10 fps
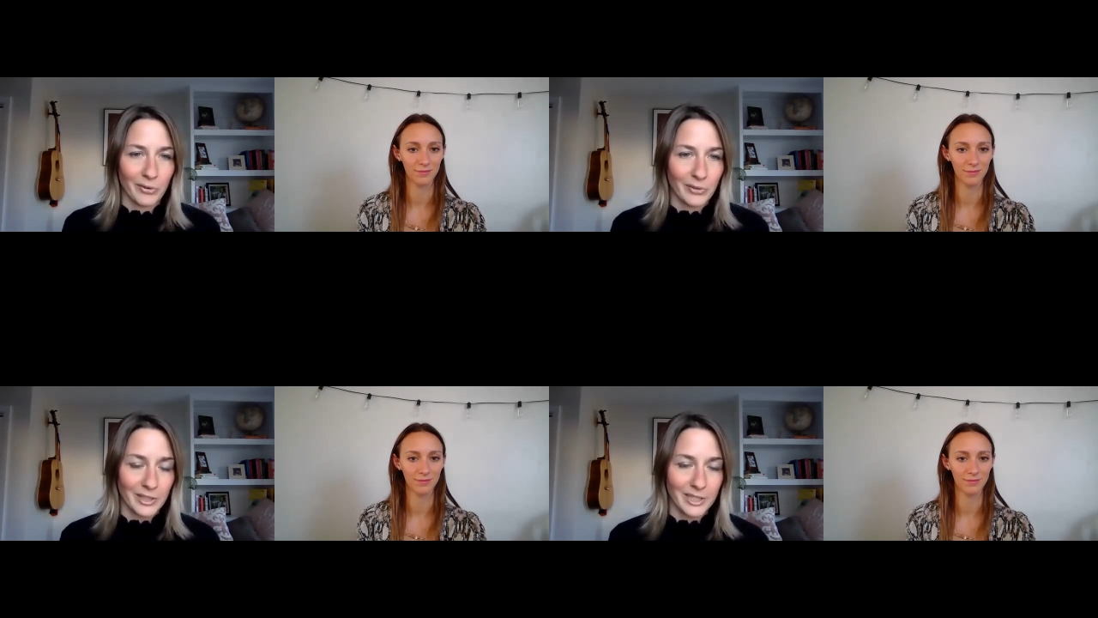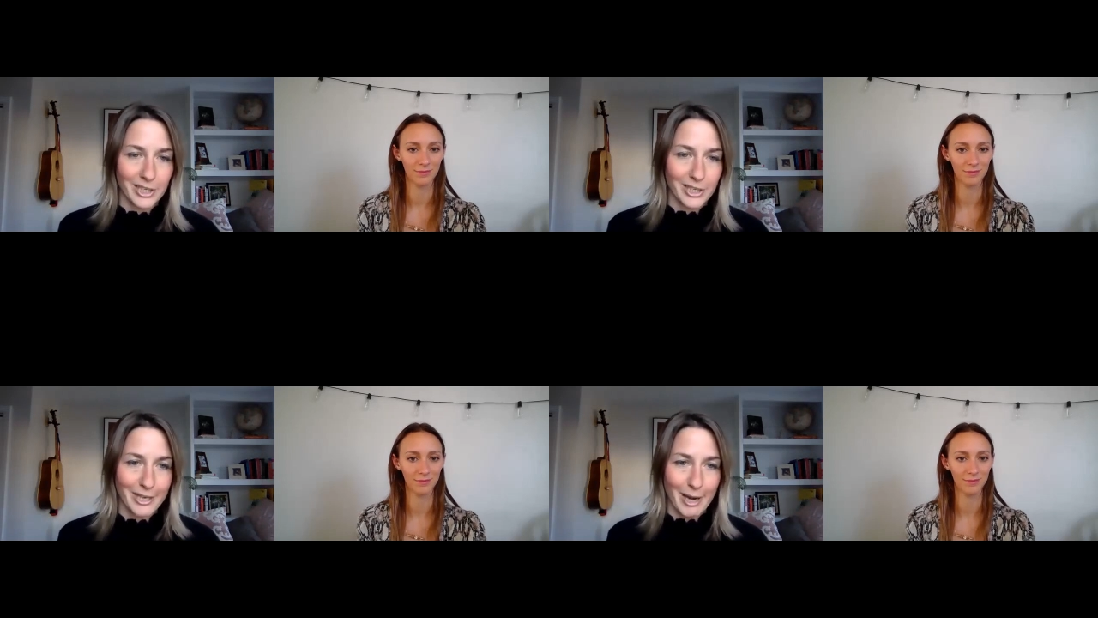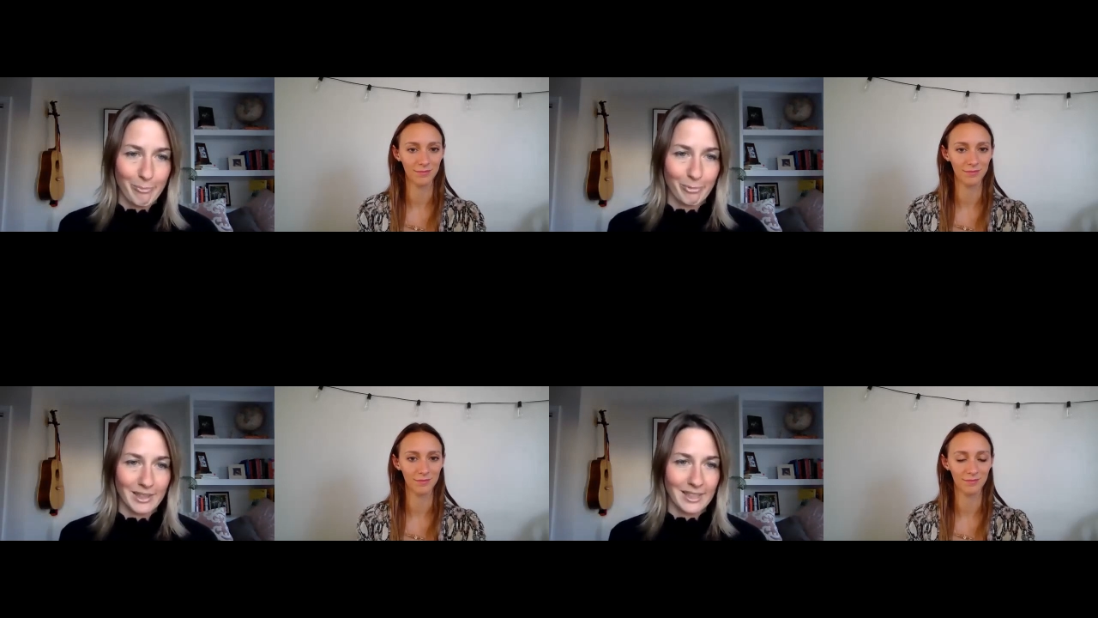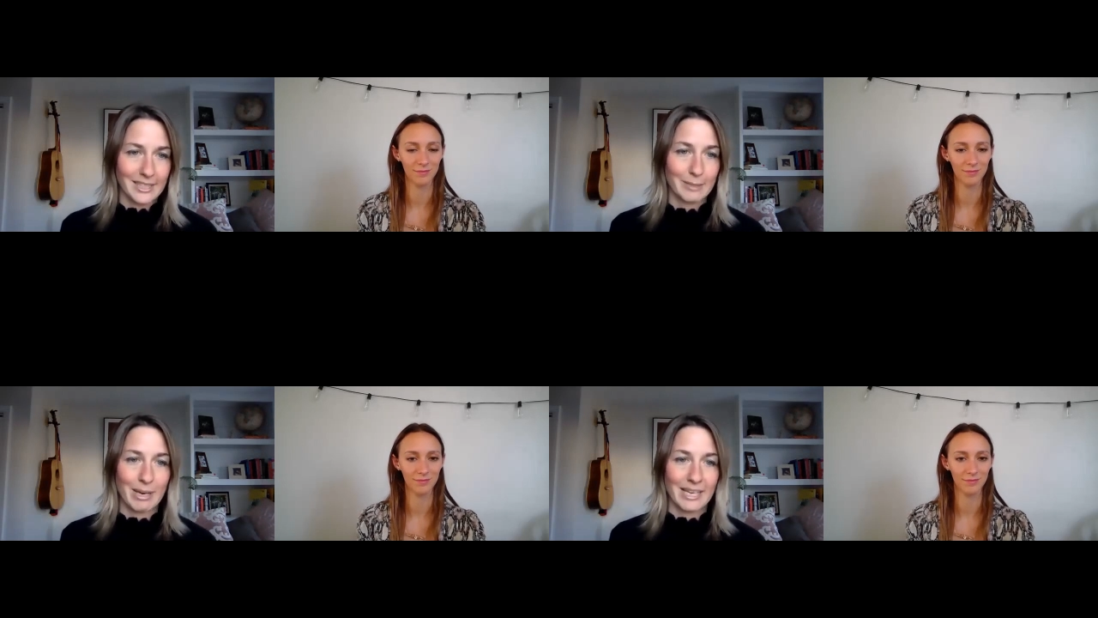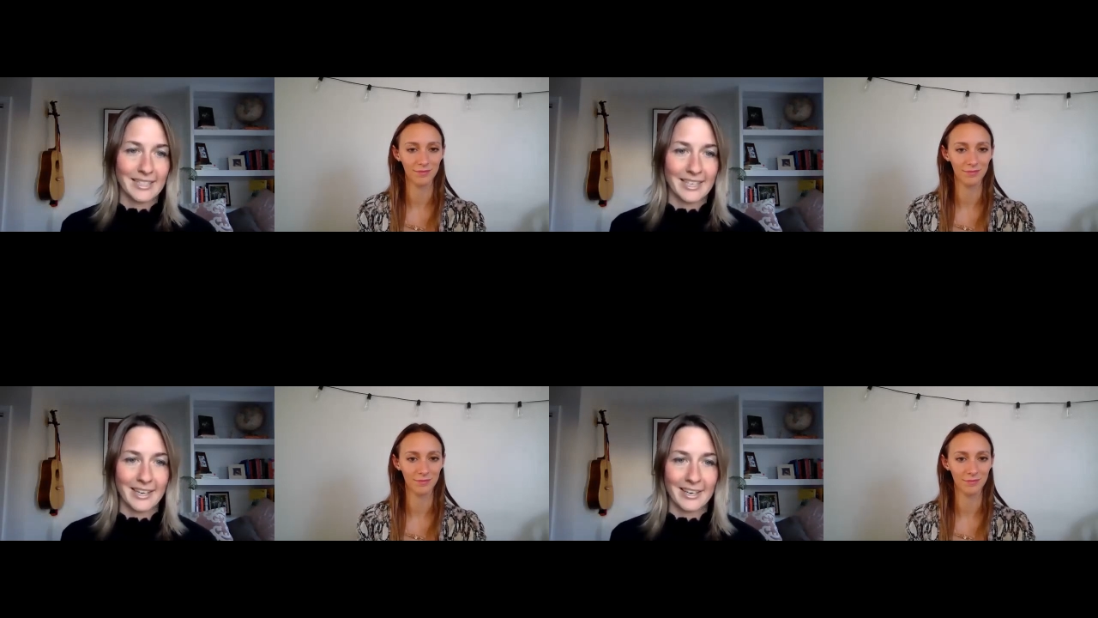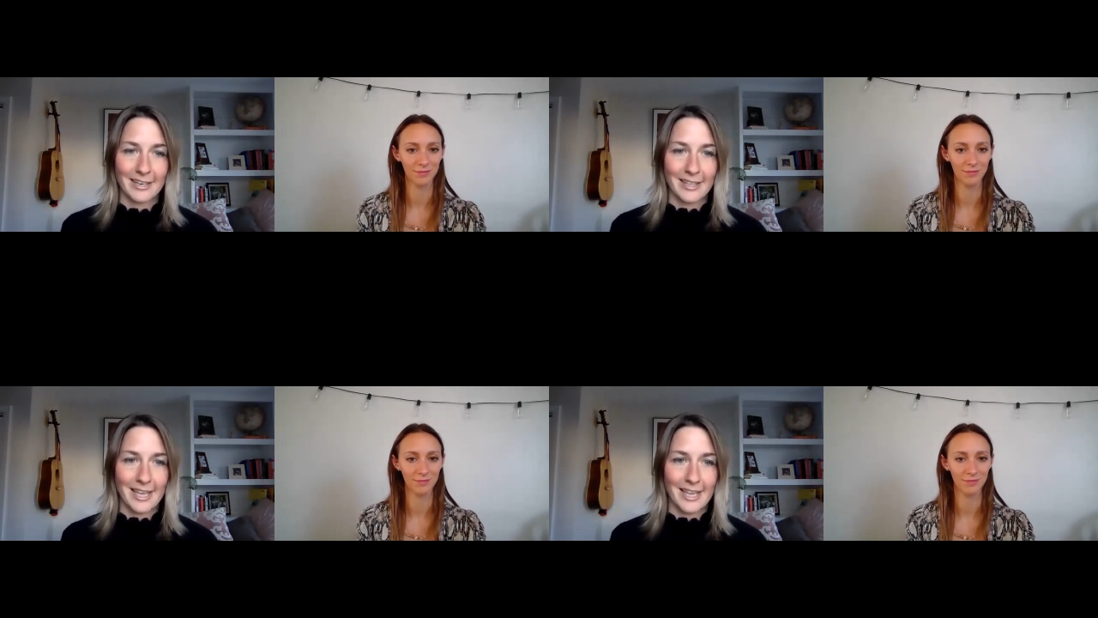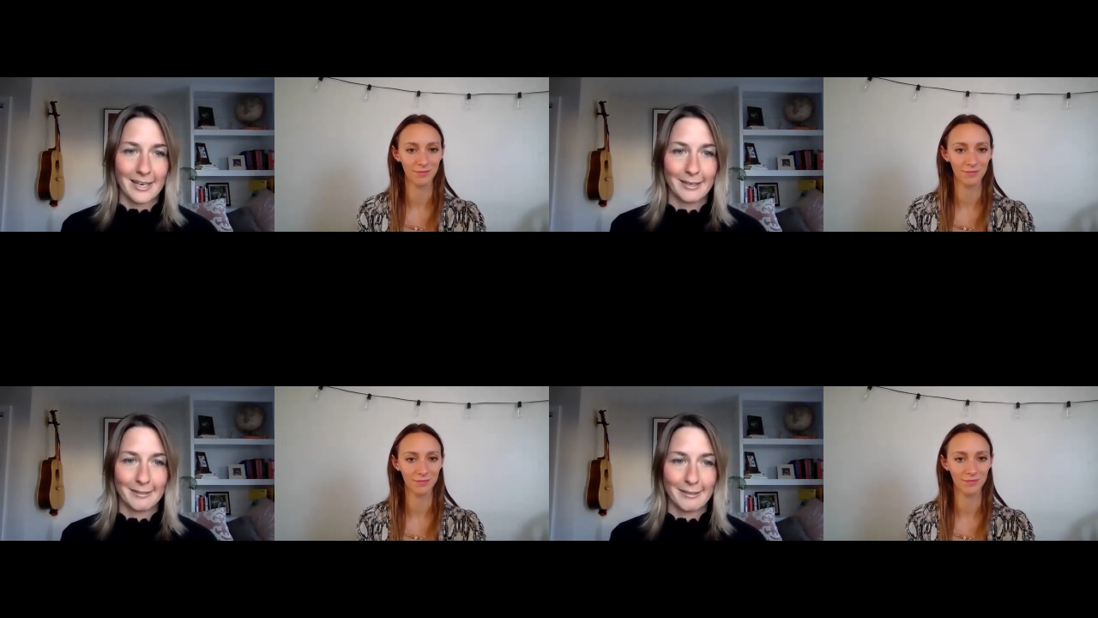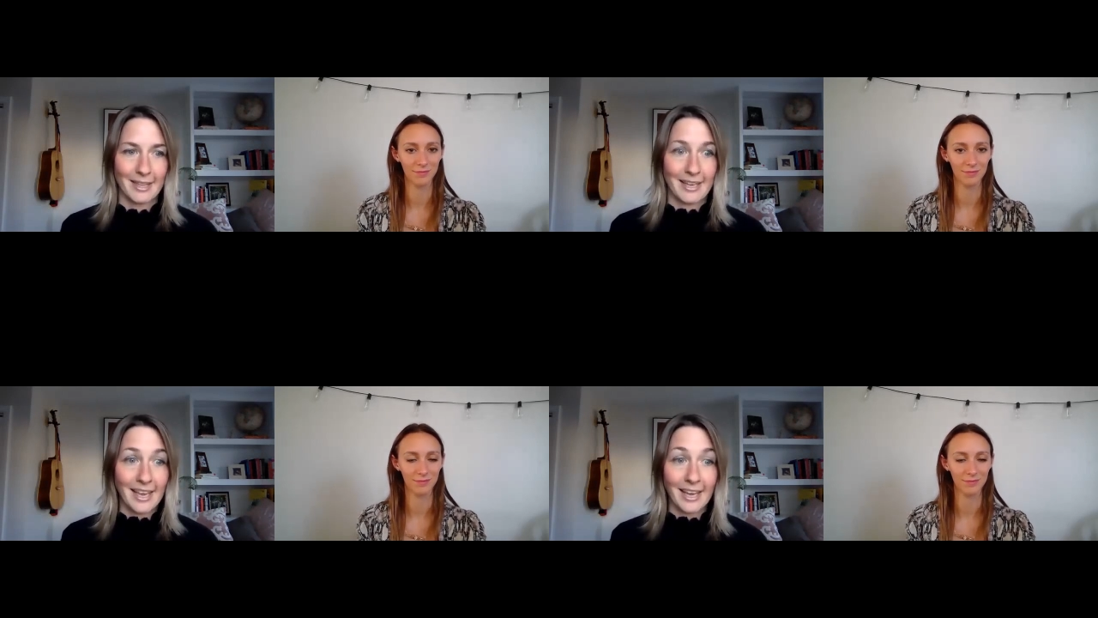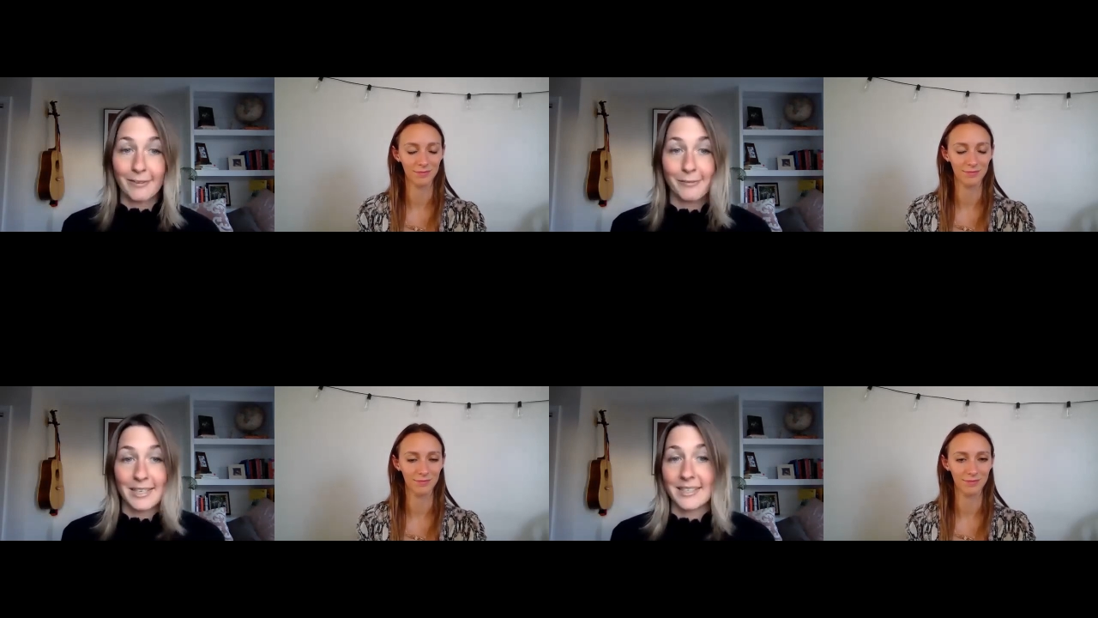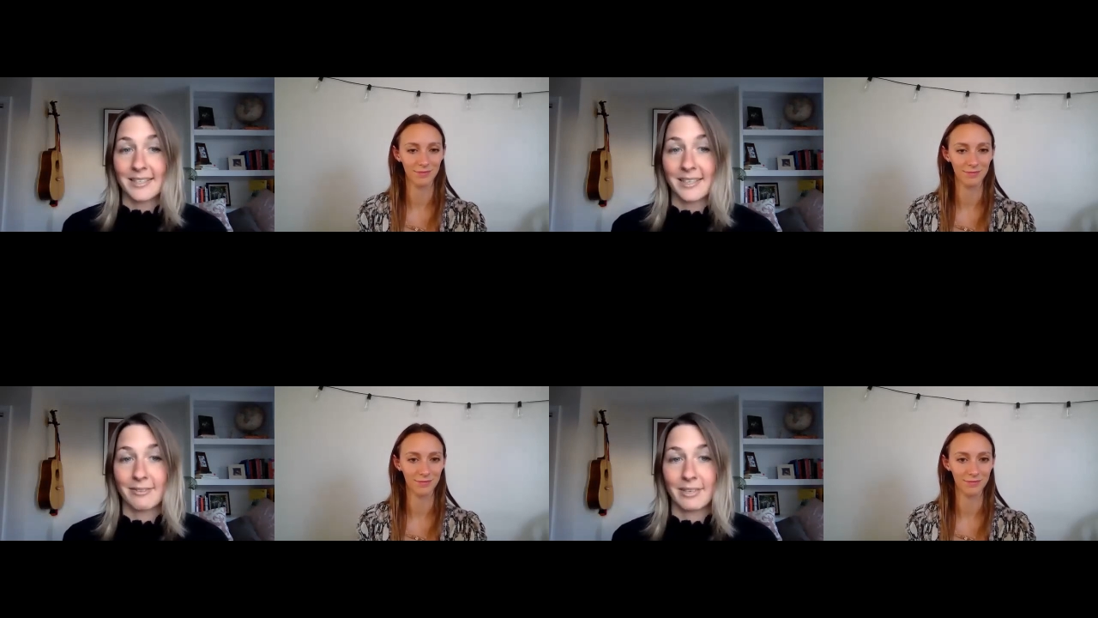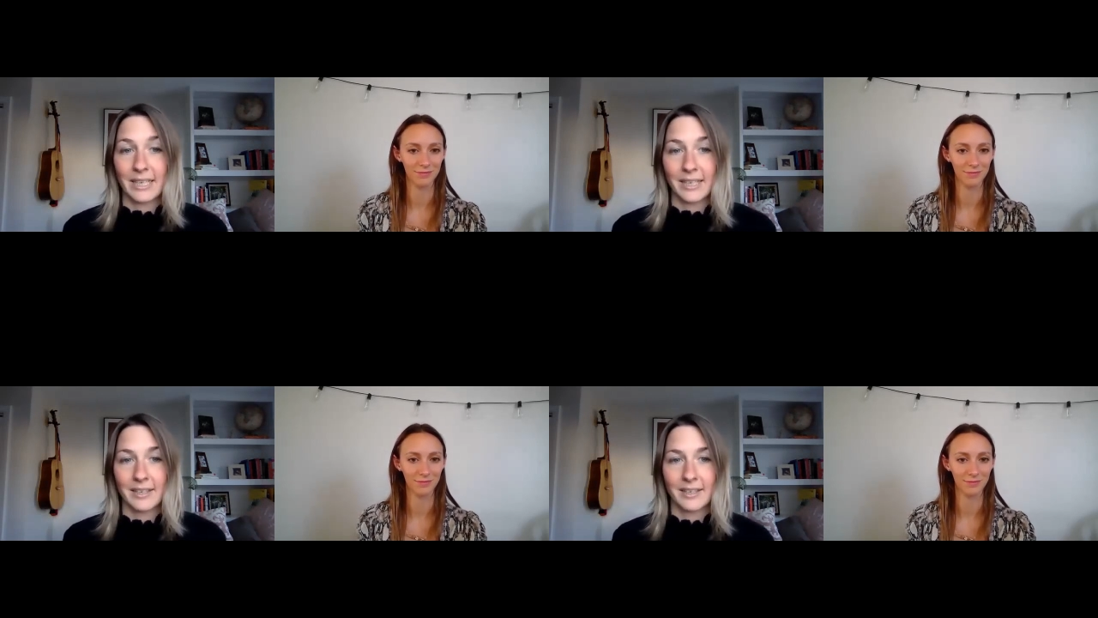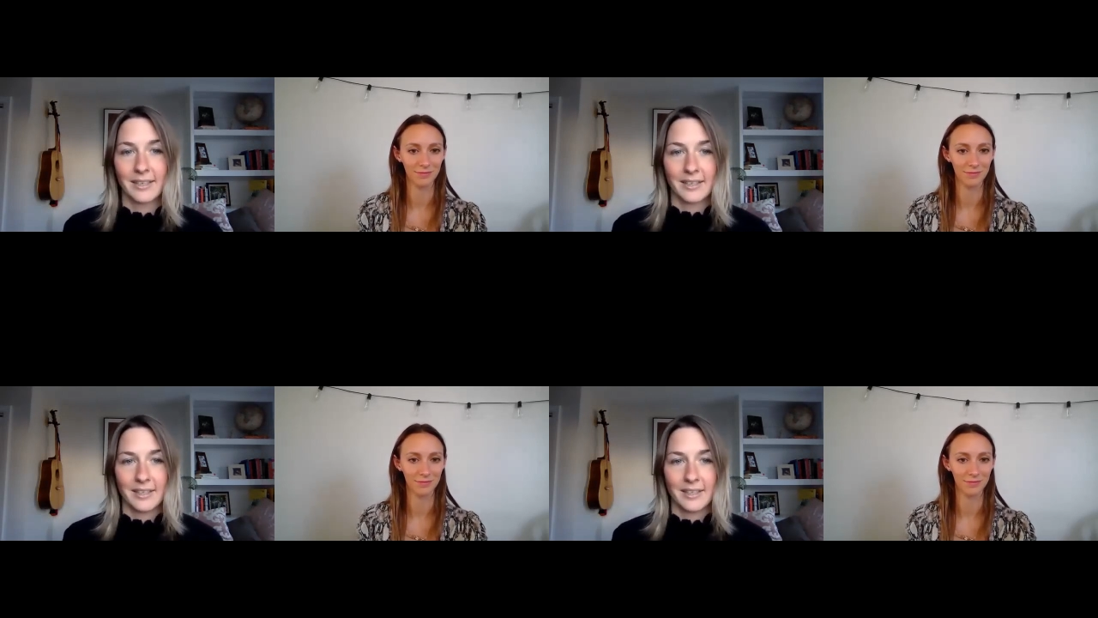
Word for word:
Speaker 1: a relationship with the space here and then thinking of ways that we can